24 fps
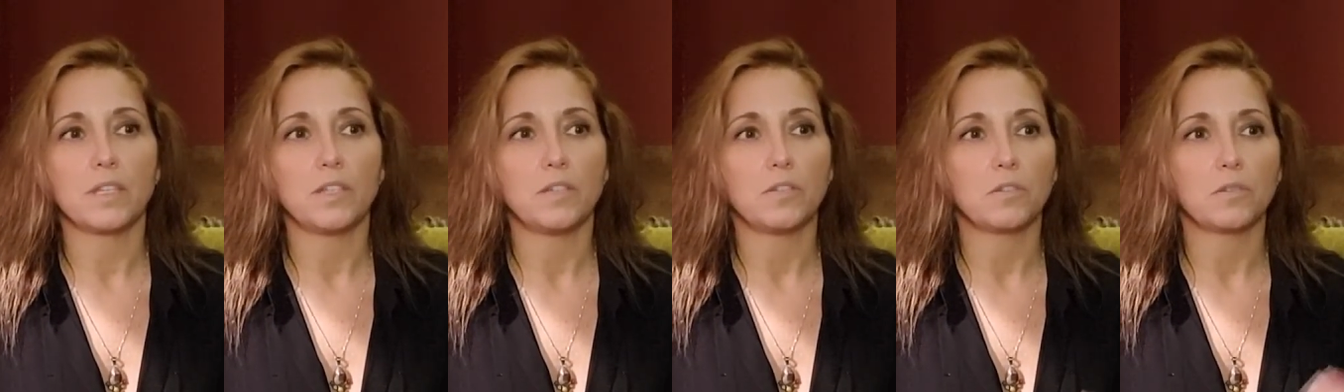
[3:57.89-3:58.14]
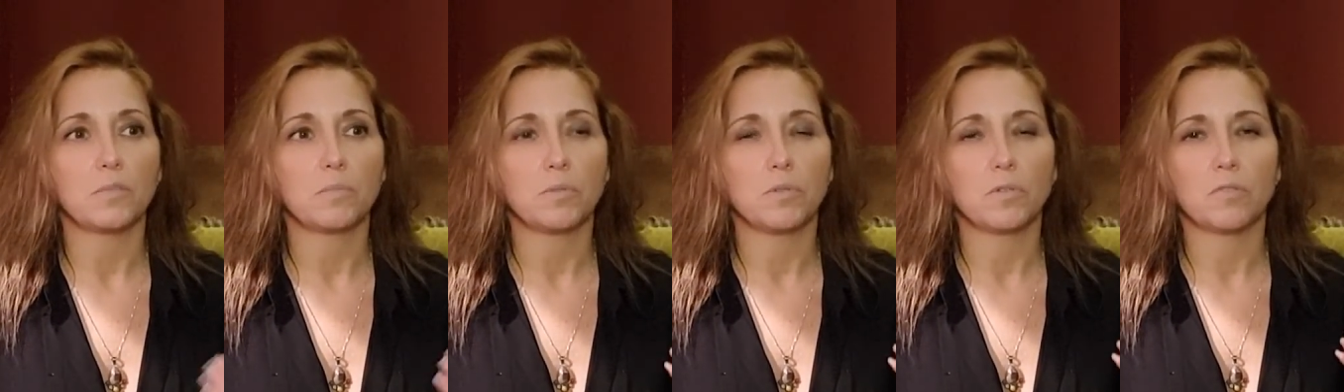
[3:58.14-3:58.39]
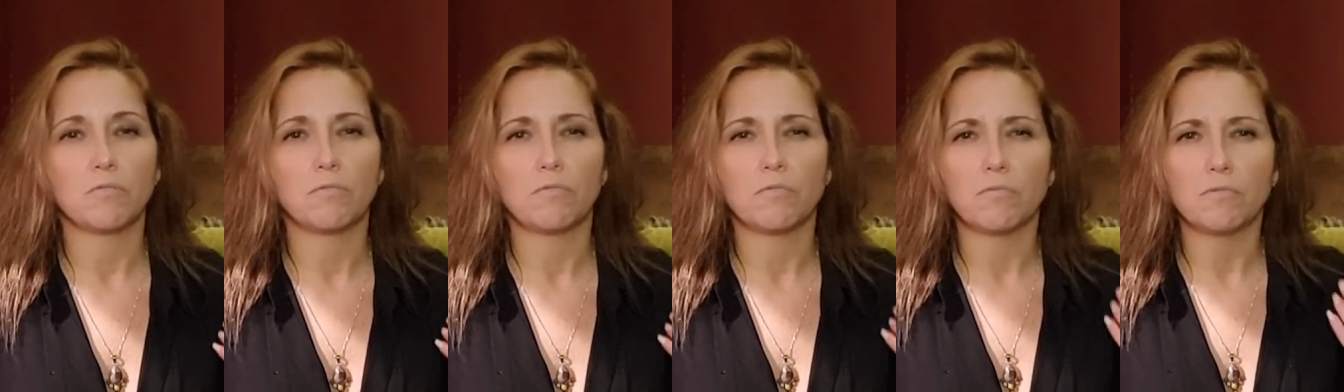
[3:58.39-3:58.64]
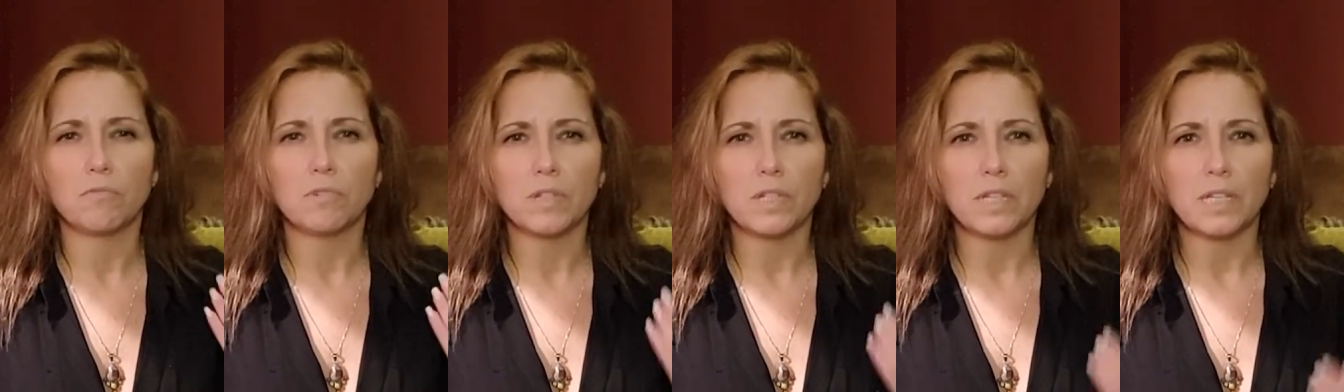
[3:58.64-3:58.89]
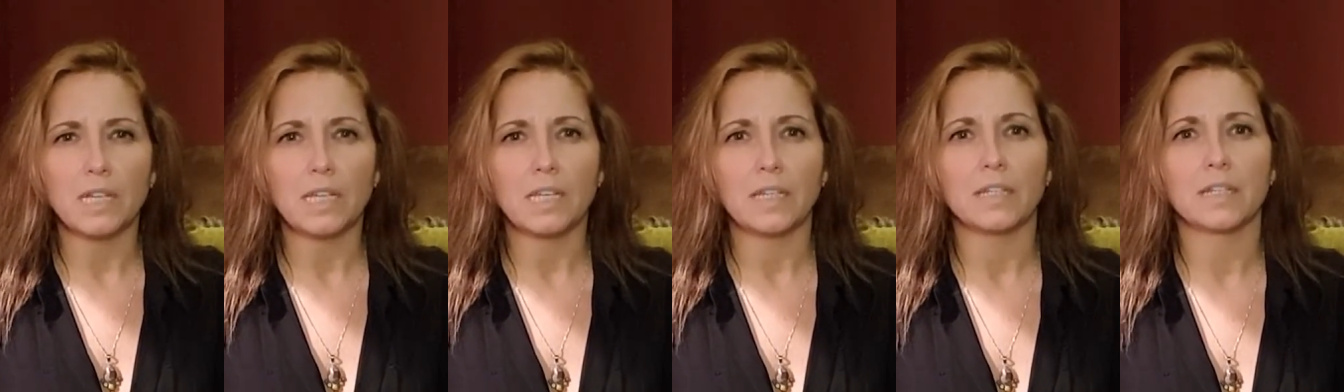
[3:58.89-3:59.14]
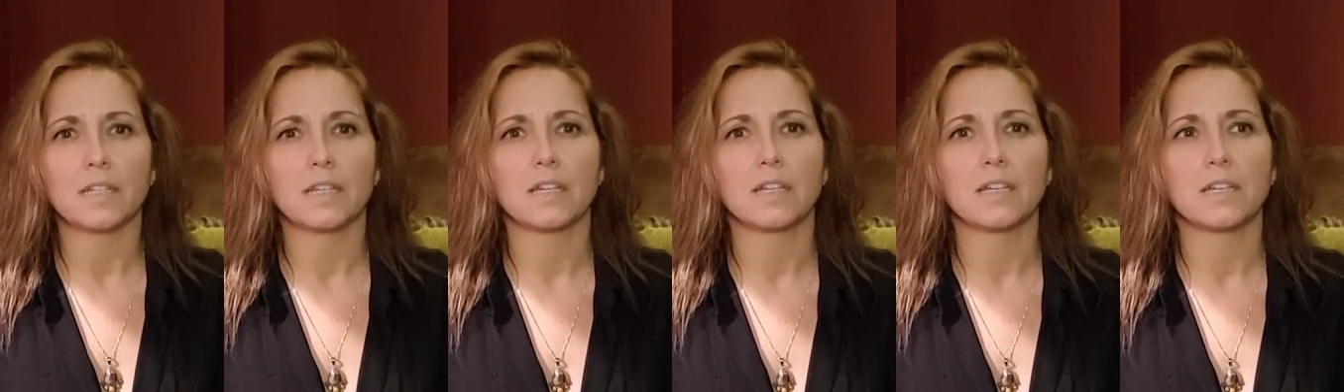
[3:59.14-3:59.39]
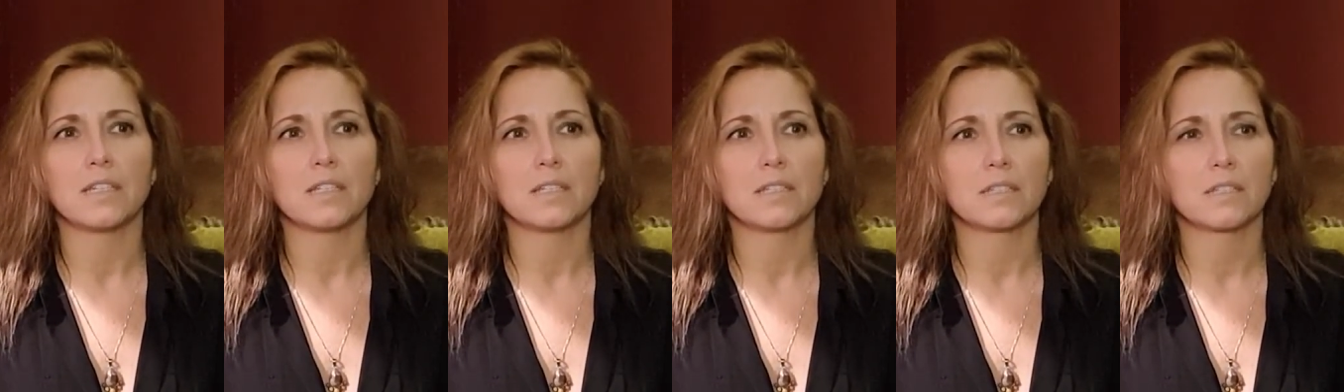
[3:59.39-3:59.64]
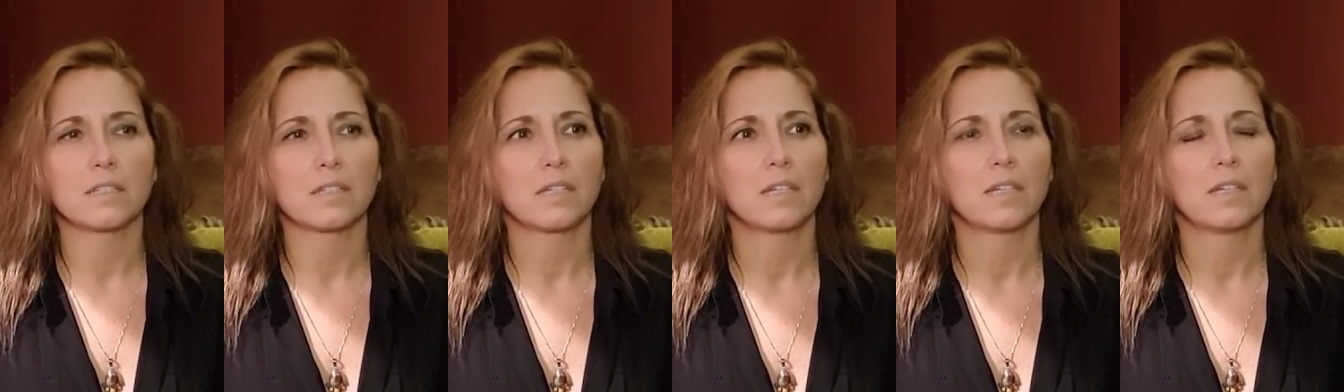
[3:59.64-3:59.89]
You can put a really
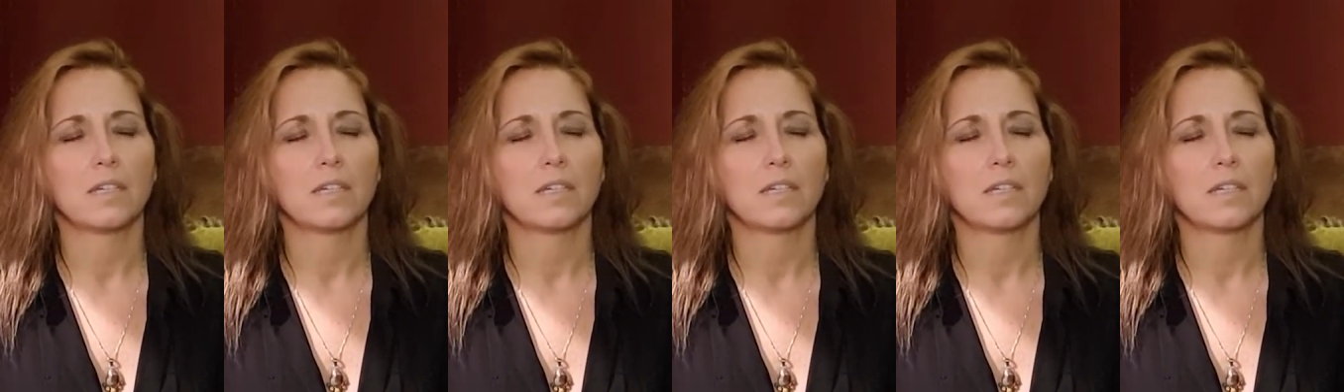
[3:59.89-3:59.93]
nice